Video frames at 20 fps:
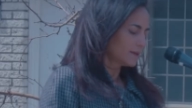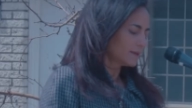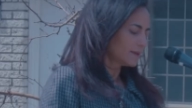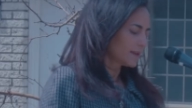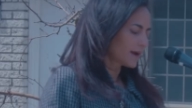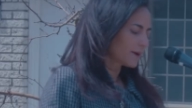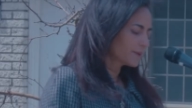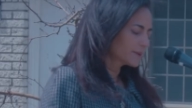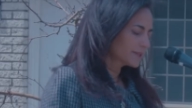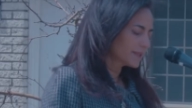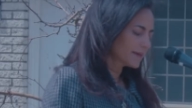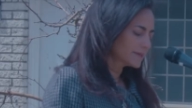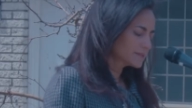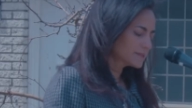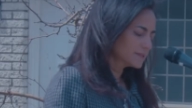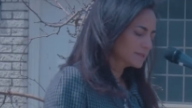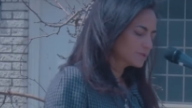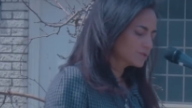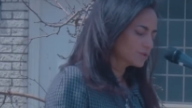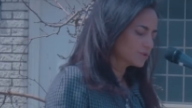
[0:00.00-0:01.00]
Now I'd like
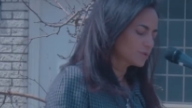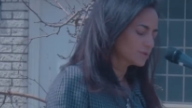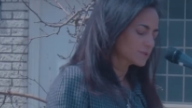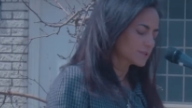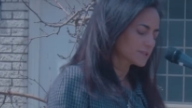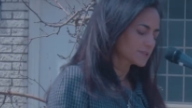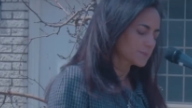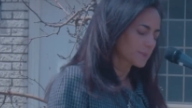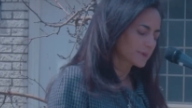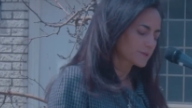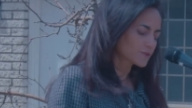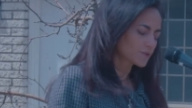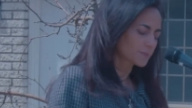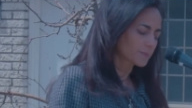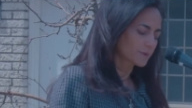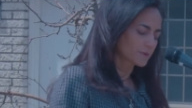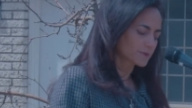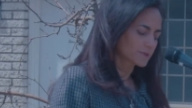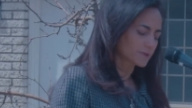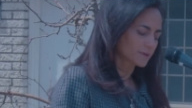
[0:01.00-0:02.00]
to introduce a special
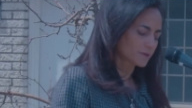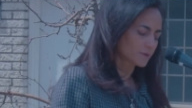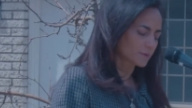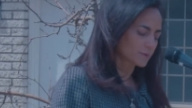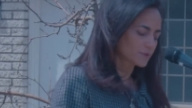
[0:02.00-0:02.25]
person who